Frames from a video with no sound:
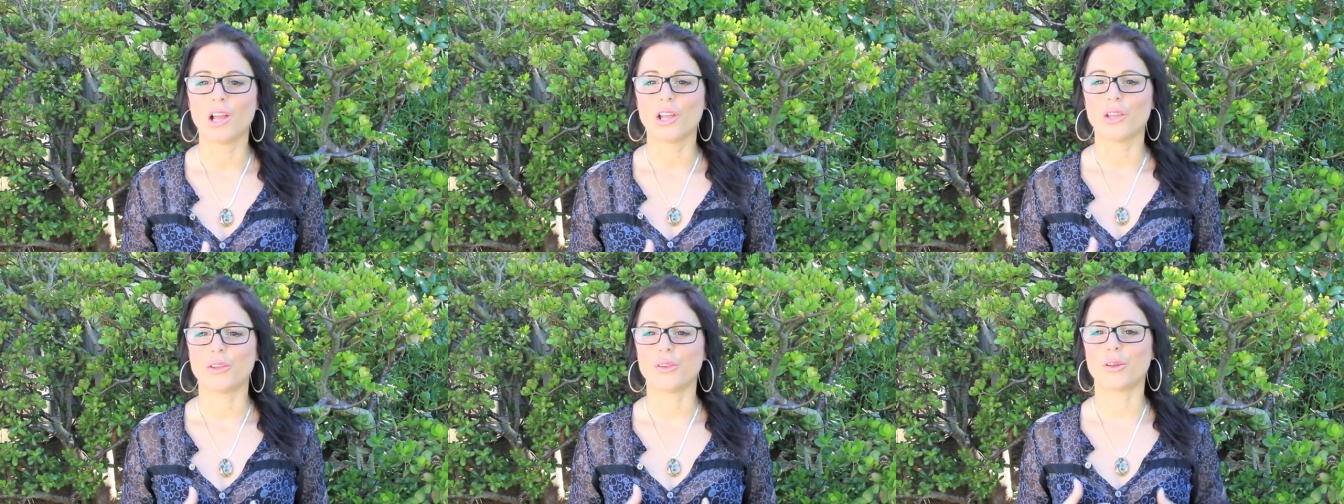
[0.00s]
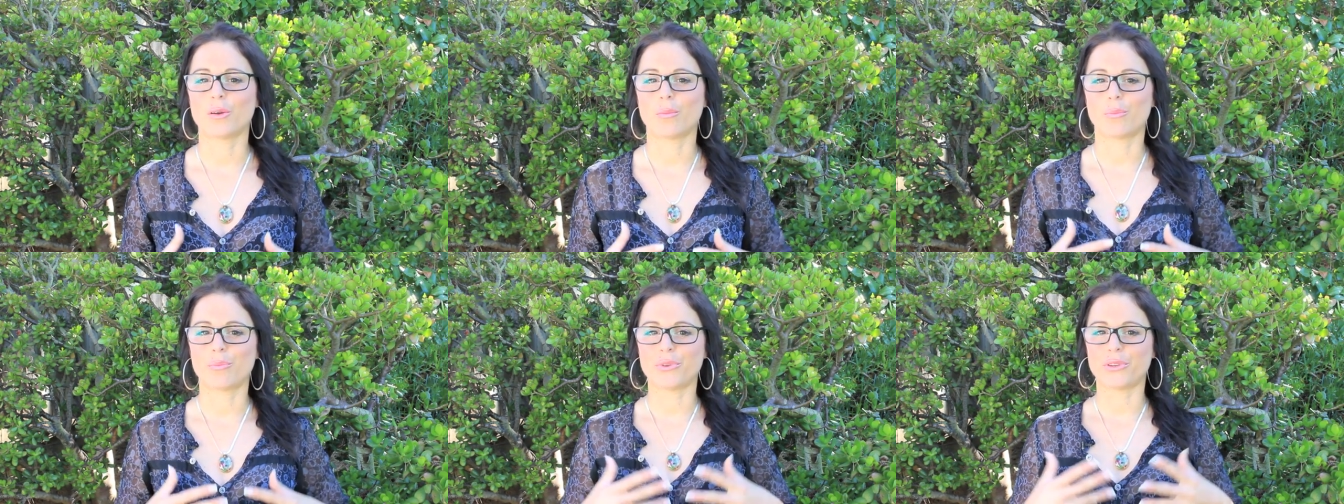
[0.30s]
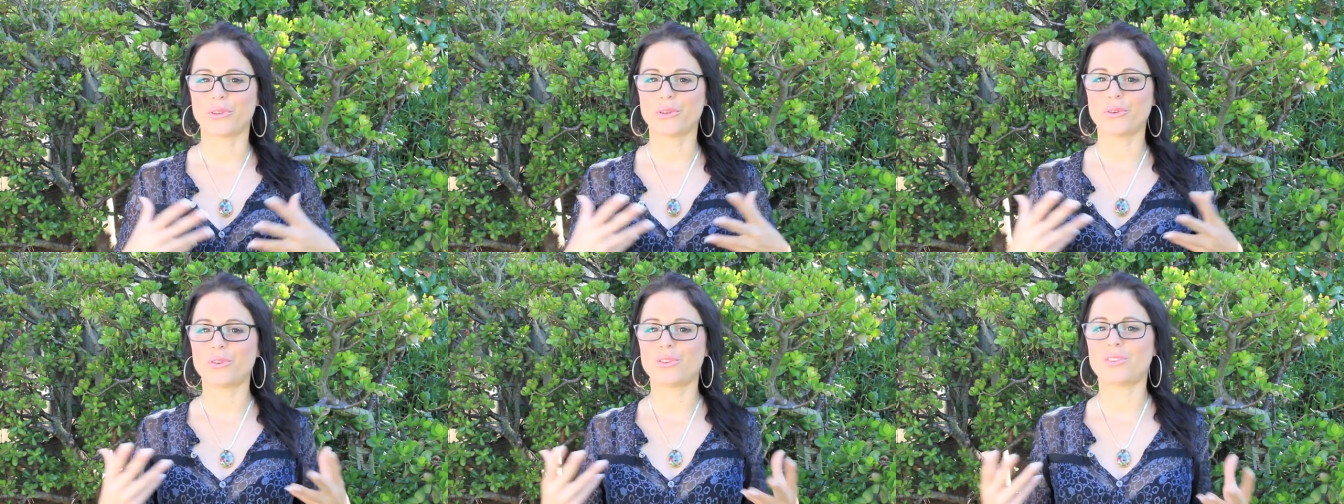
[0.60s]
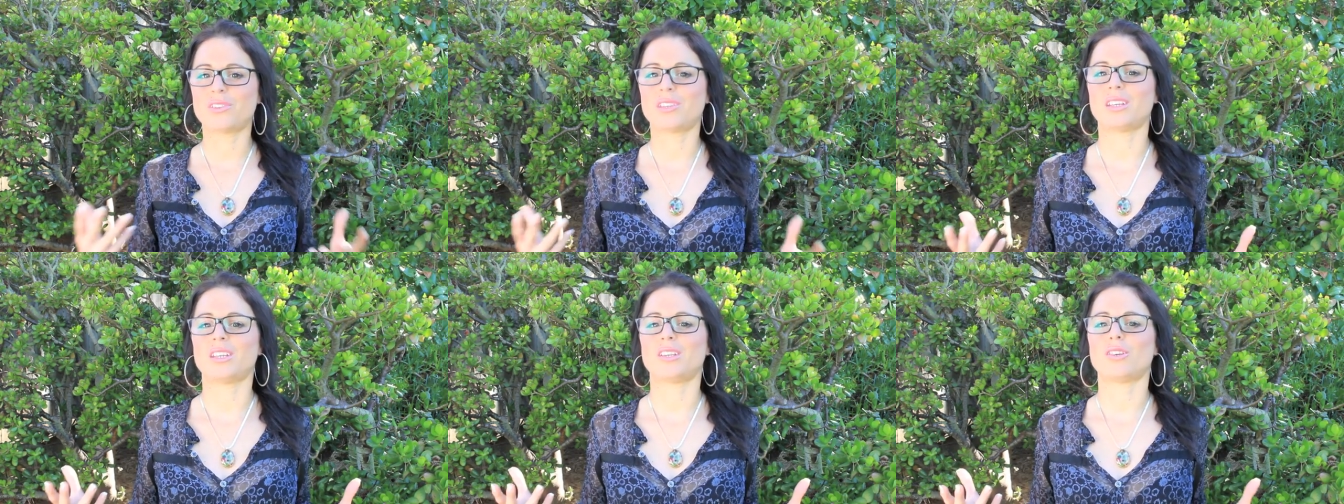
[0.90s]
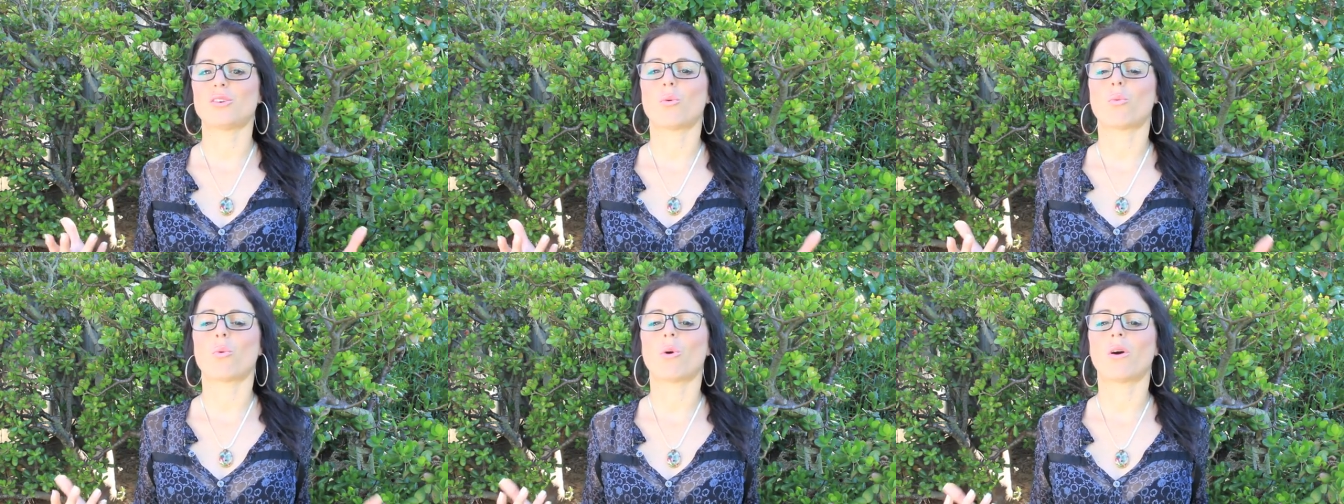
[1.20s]
your beauty,
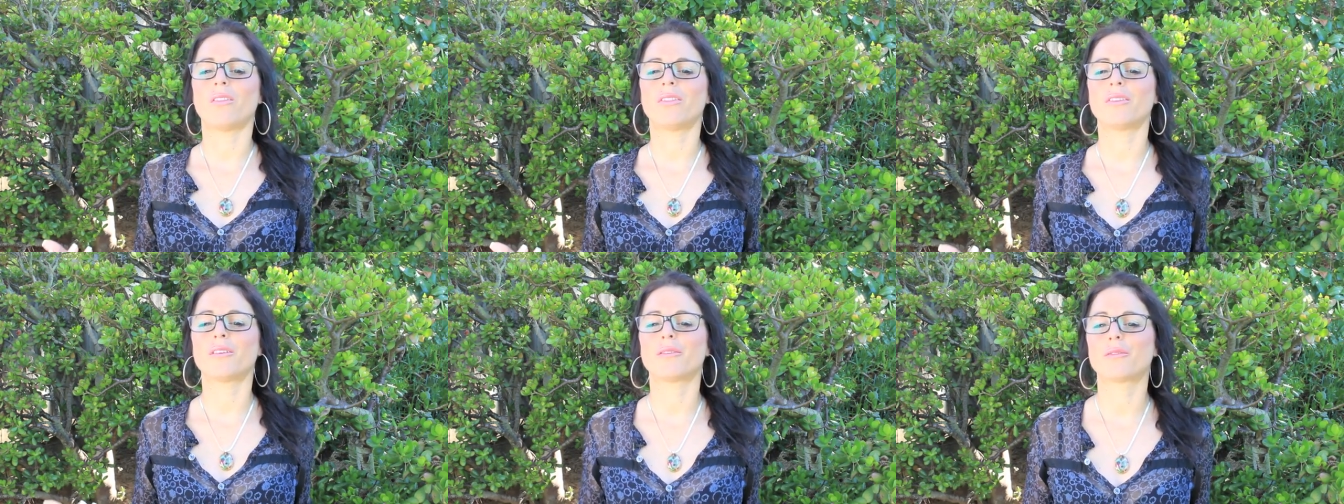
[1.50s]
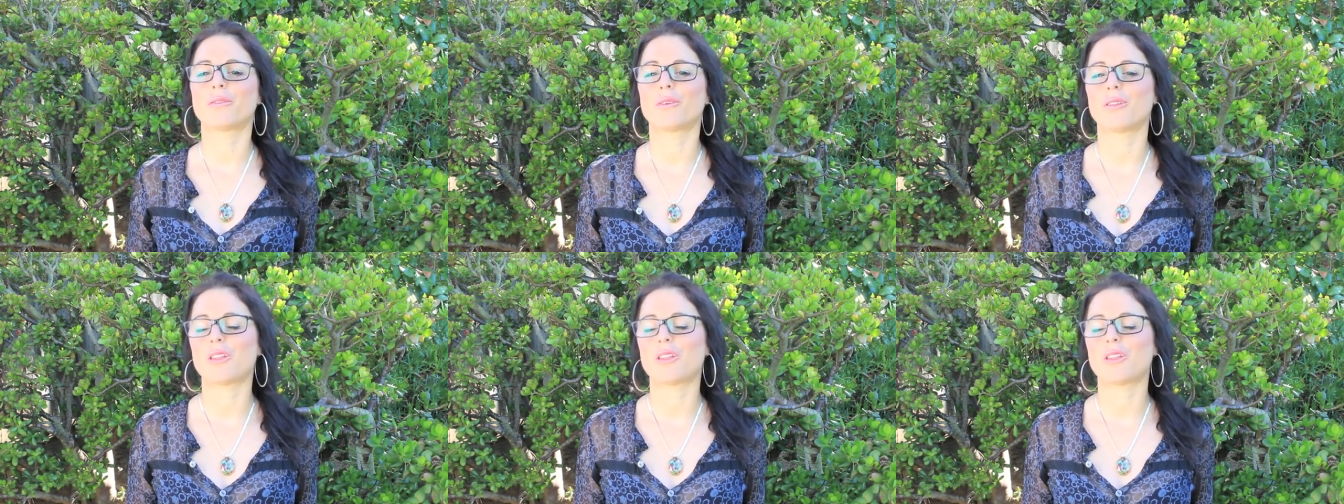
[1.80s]
your wonderful,